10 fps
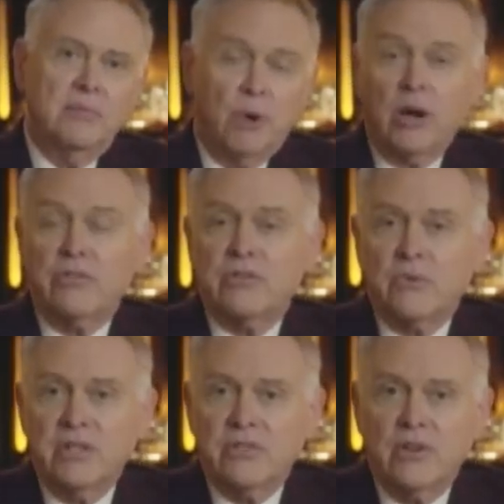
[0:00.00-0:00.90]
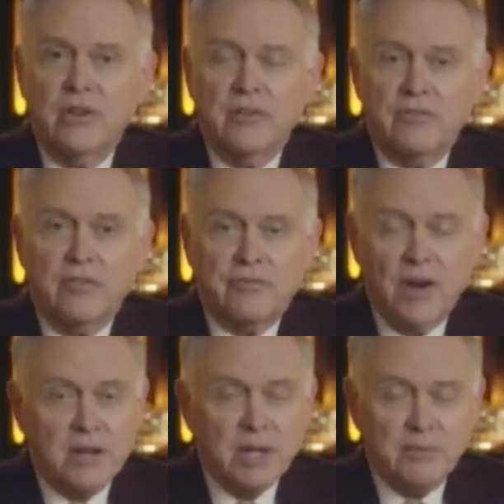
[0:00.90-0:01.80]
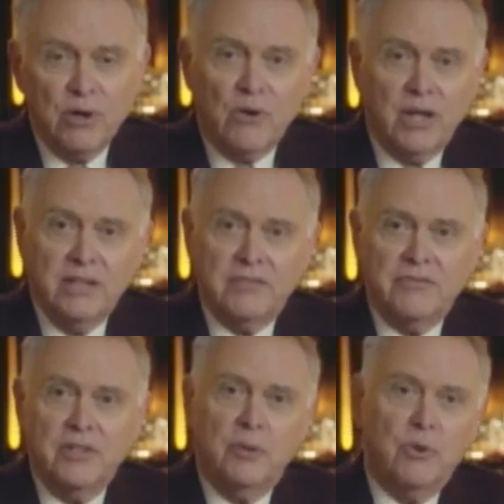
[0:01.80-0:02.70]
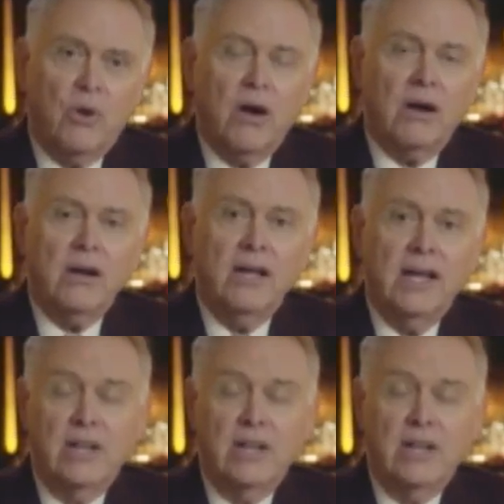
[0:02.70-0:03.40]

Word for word: Marks the return of Fred MacMurray to film noir